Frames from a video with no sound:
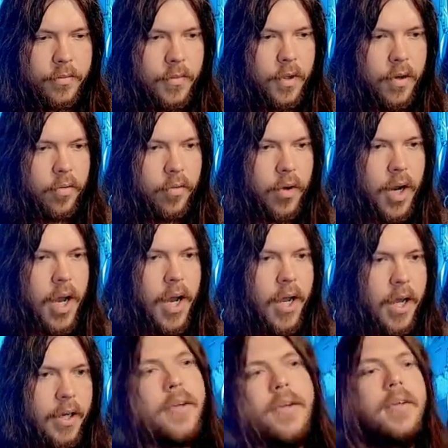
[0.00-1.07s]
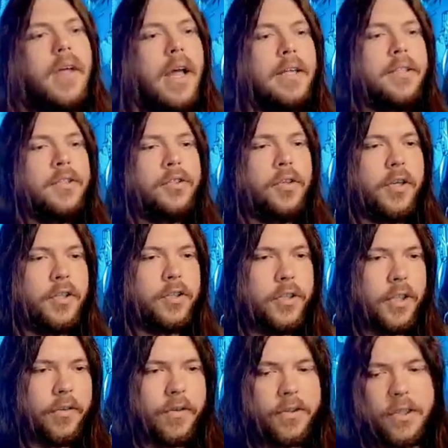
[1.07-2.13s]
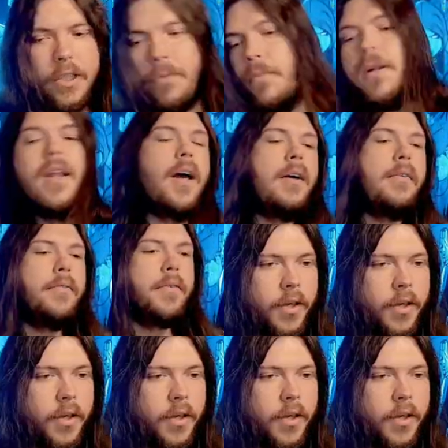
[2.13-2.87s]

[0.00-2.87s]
Alright. That's the strangest thing I've ever seen in my life.